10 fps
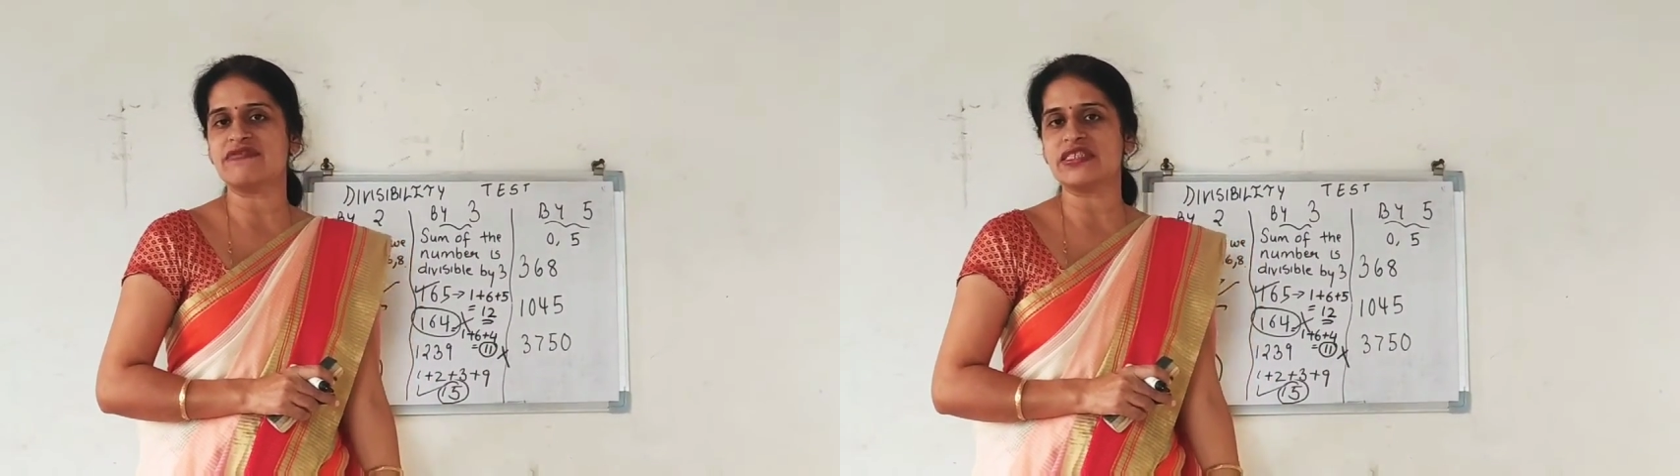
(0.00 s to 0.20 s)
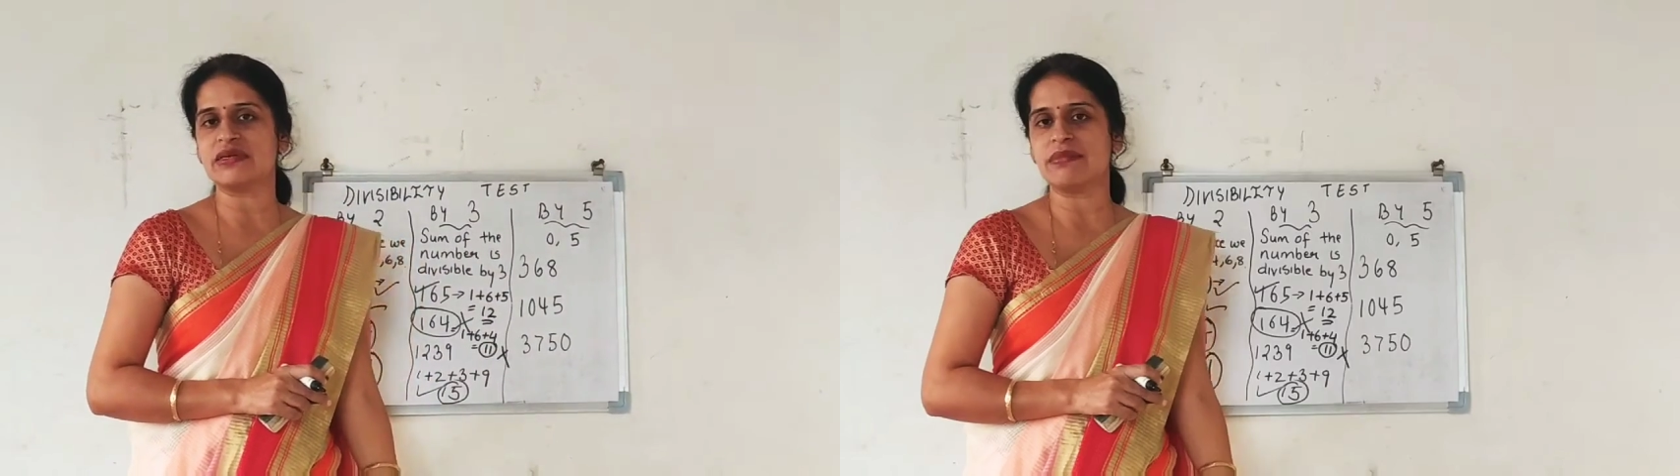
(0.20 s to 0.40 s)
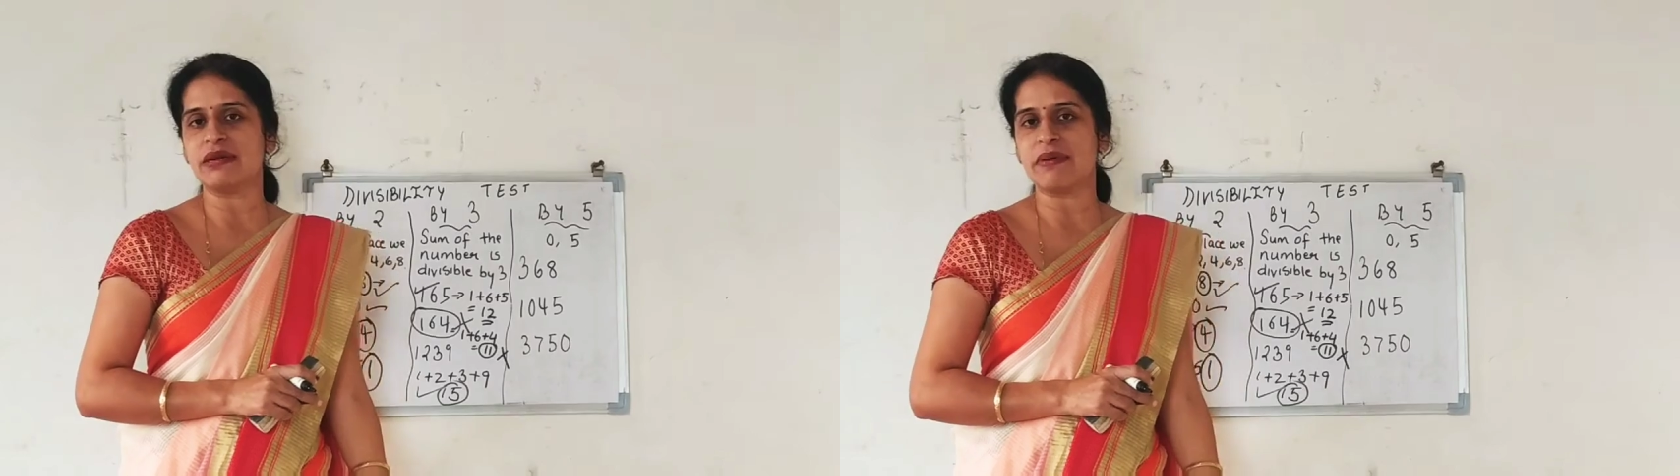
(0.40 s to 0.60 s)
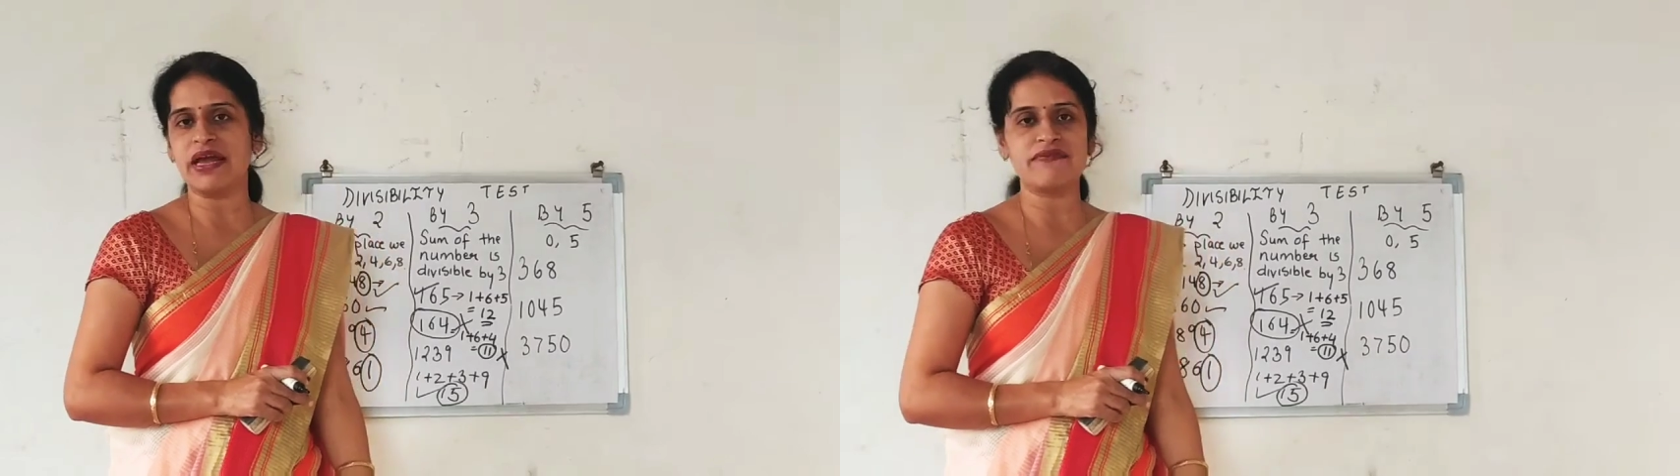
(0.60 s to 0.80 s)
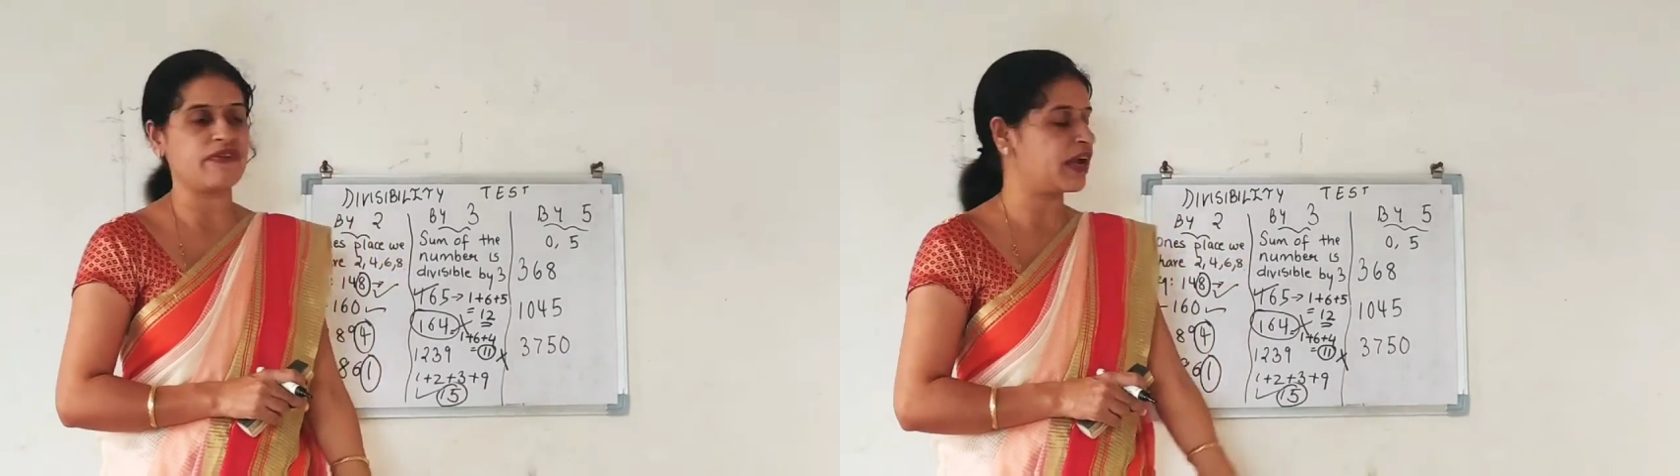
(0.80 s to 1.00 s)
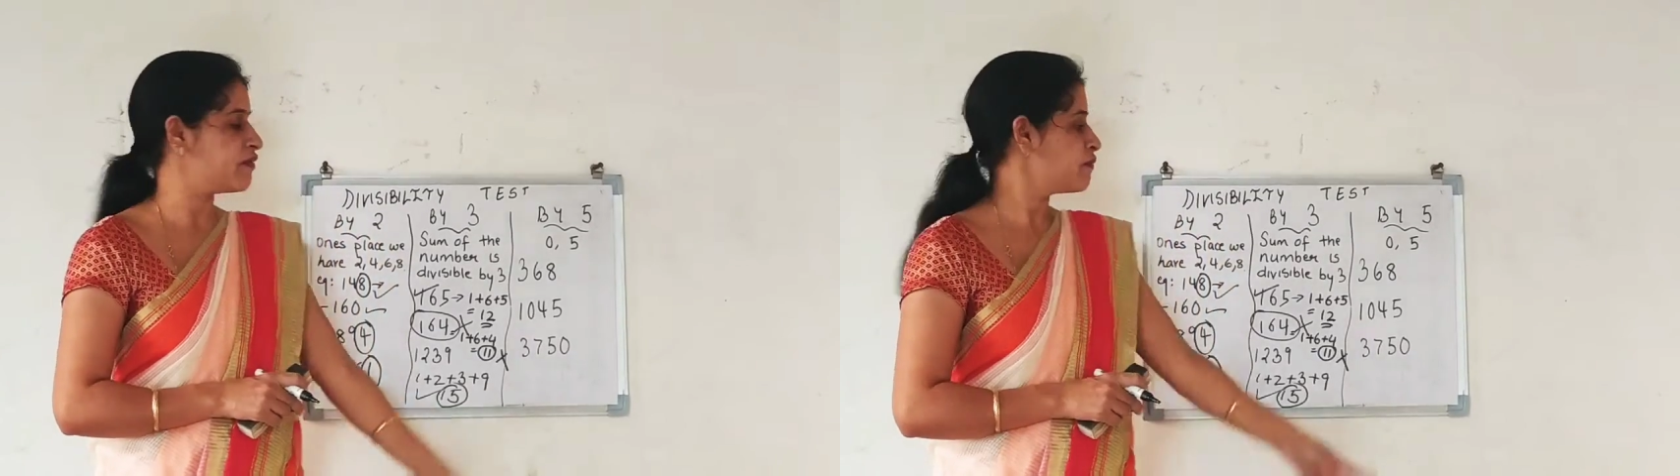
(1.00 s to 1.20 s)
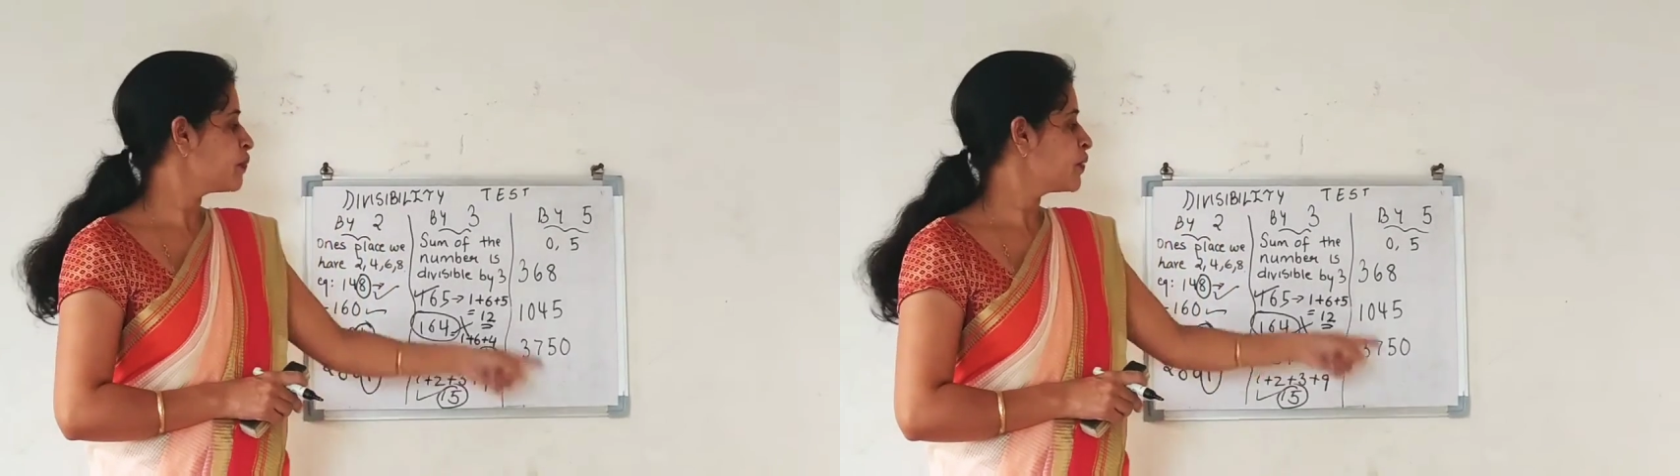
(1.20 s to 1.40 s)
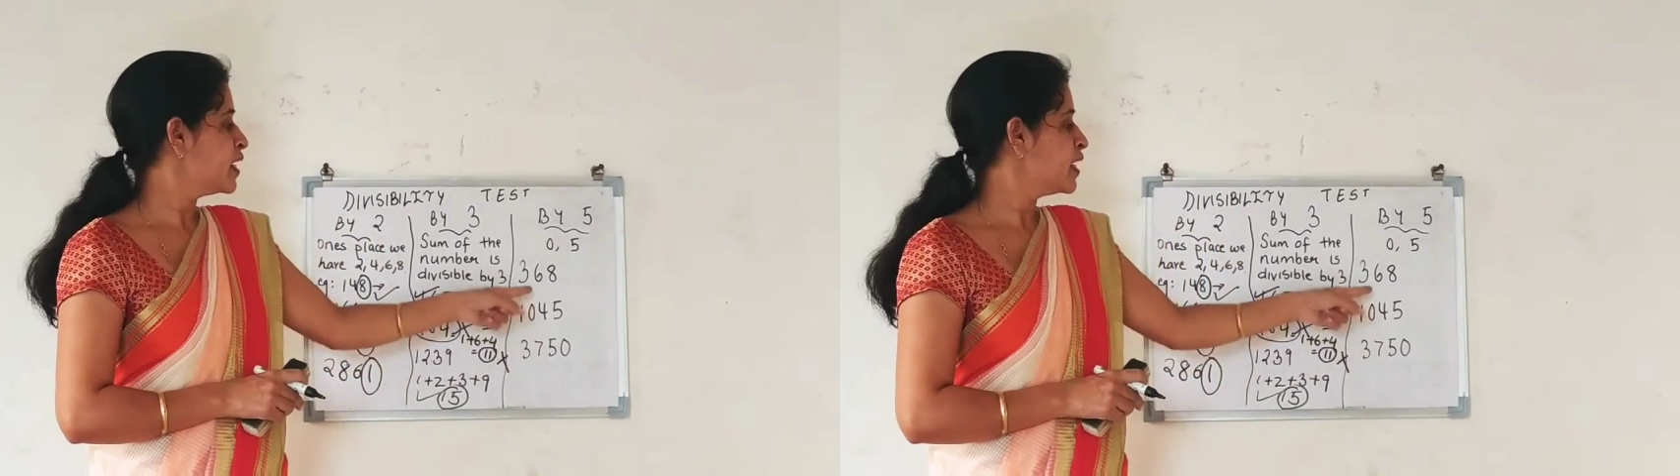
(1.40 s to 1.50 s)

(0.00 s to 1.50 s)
is divisible by 5.